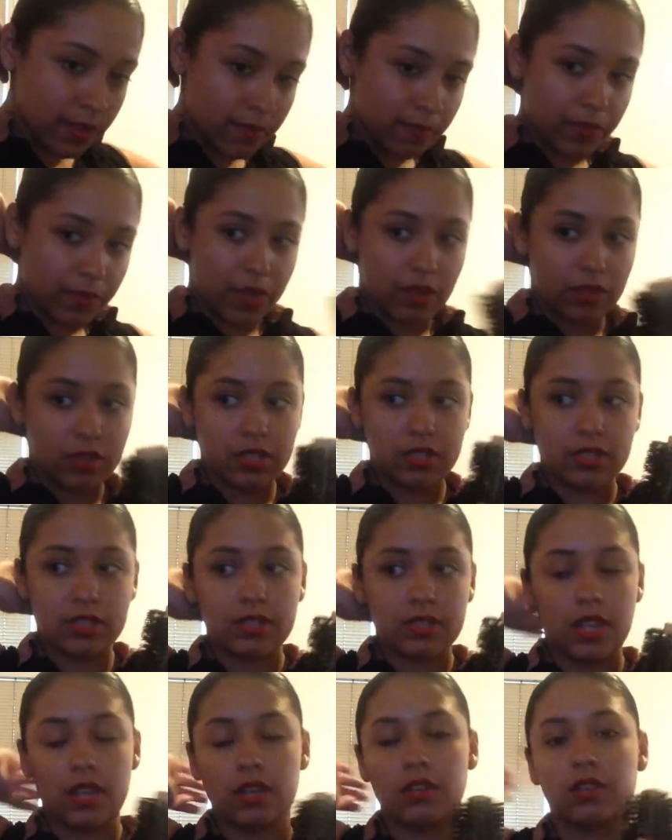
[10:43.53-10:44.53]
Now this is
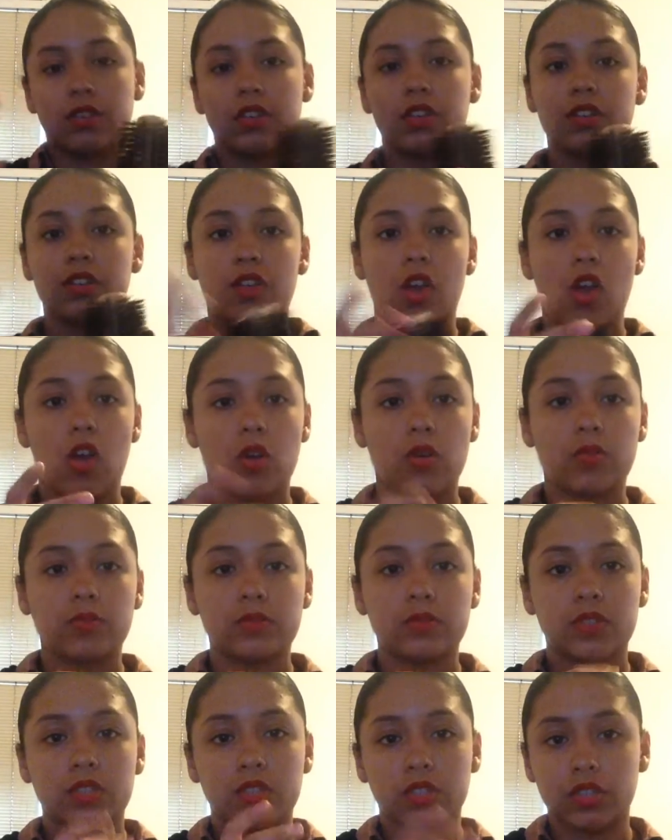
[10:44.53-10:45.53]
not a good
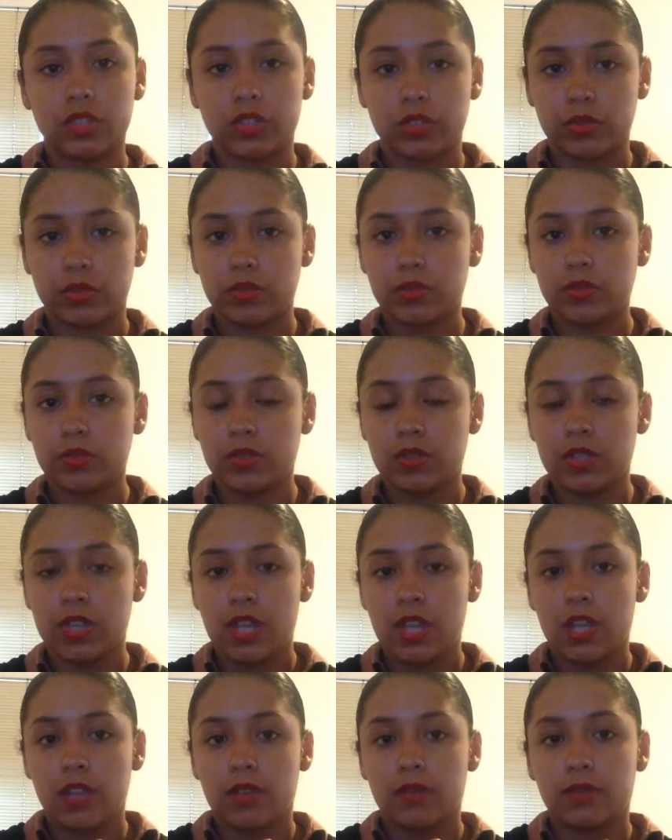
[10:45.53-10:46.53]
comb to use.
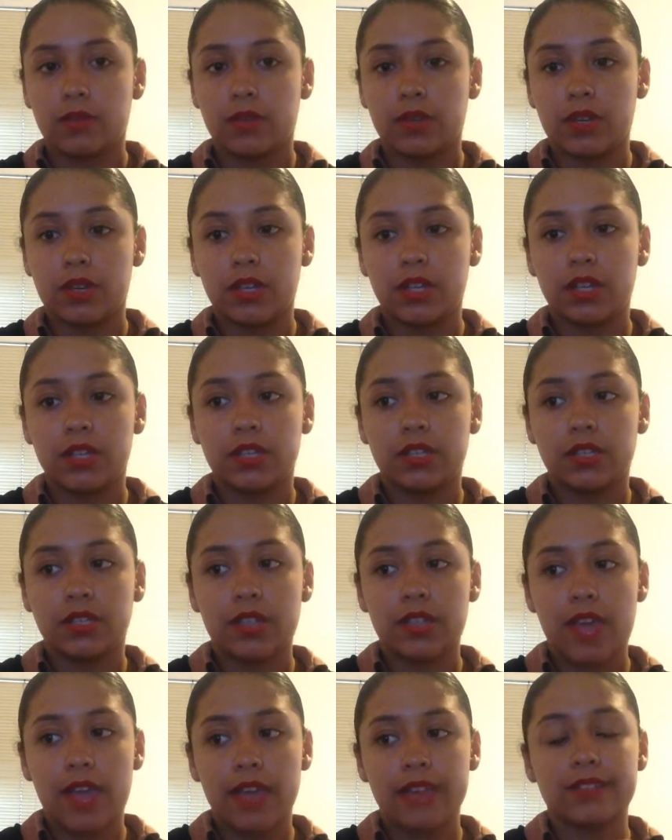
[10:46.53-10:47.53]
What
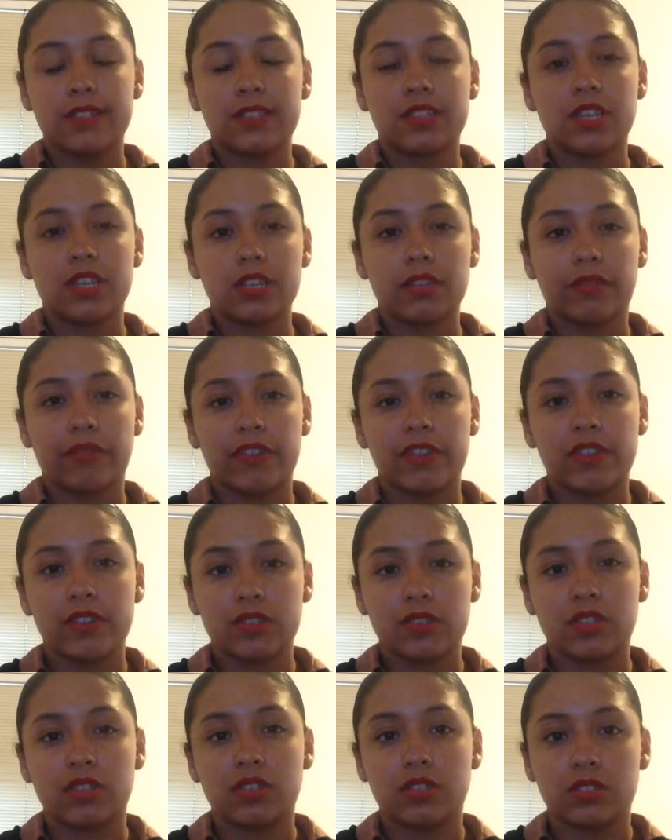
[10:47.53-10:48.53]
I suggest for you
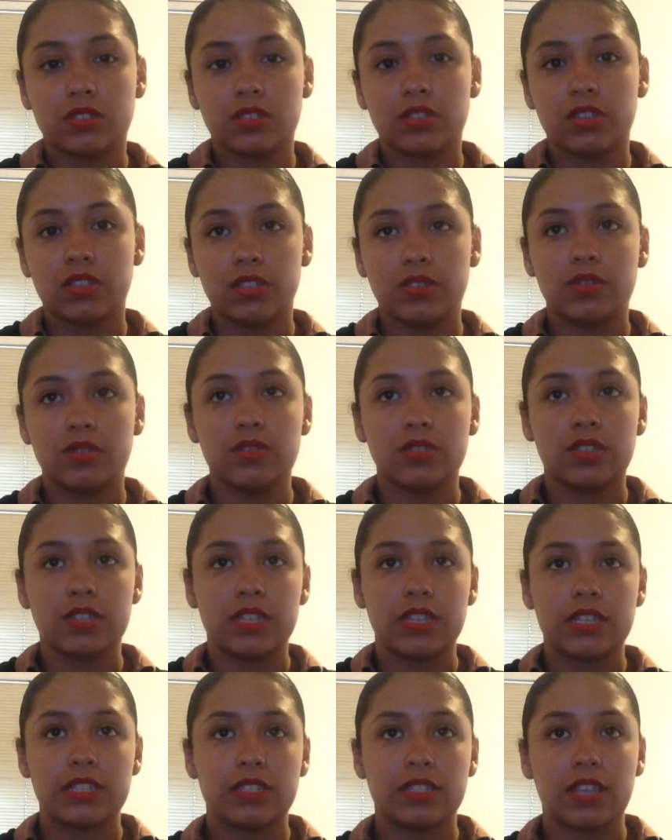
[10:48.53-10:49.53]
to use
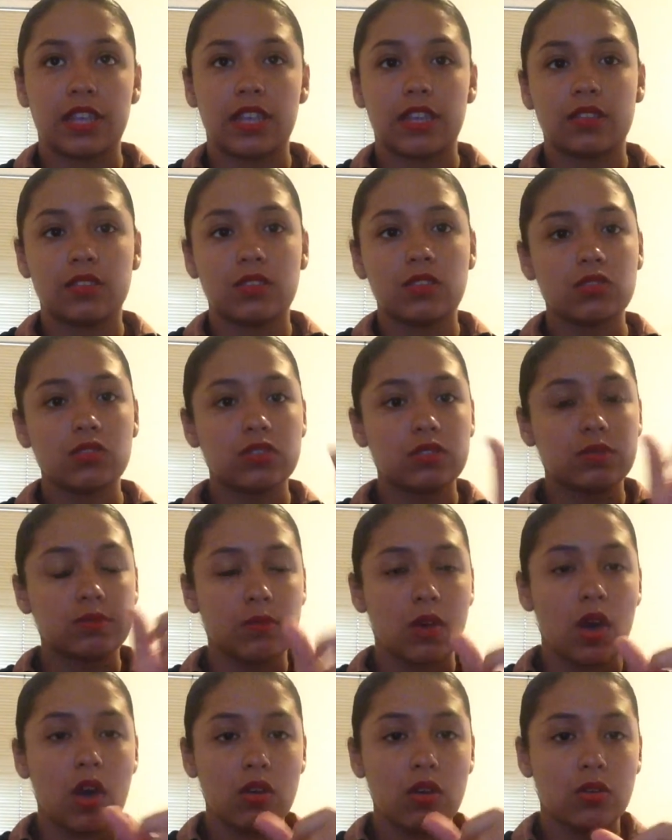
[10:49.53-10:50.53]
is like those
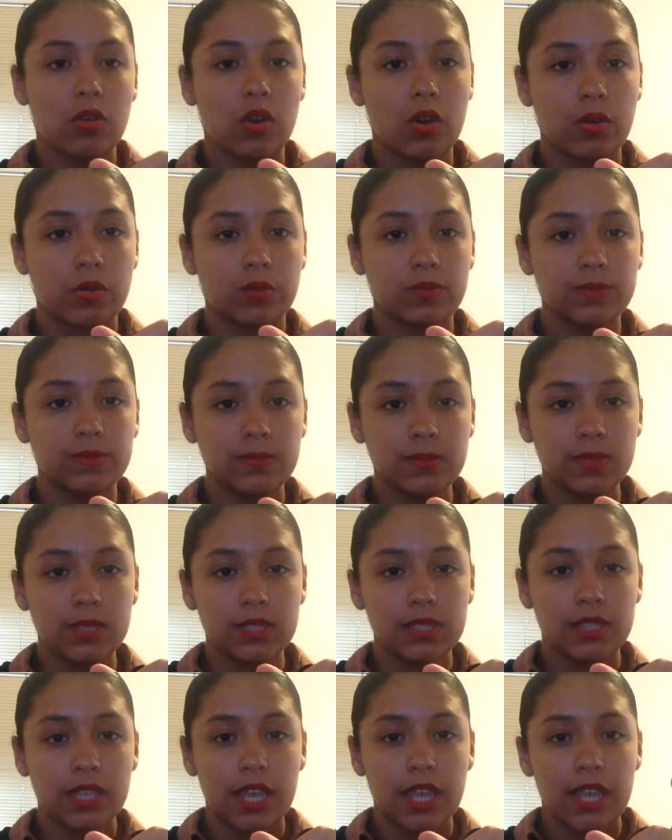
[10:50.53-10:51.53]
small
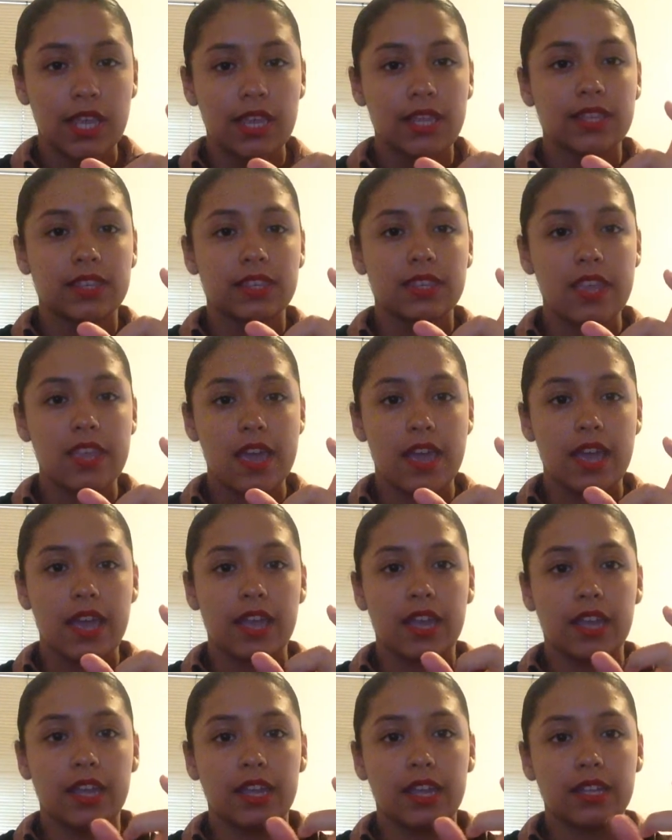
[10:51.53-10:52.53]
combs
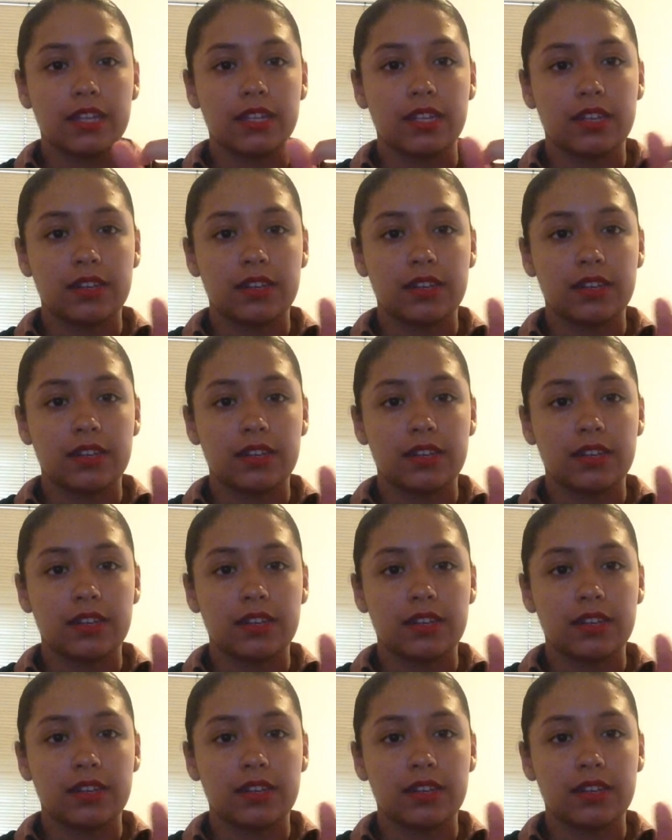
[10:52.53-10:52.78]
that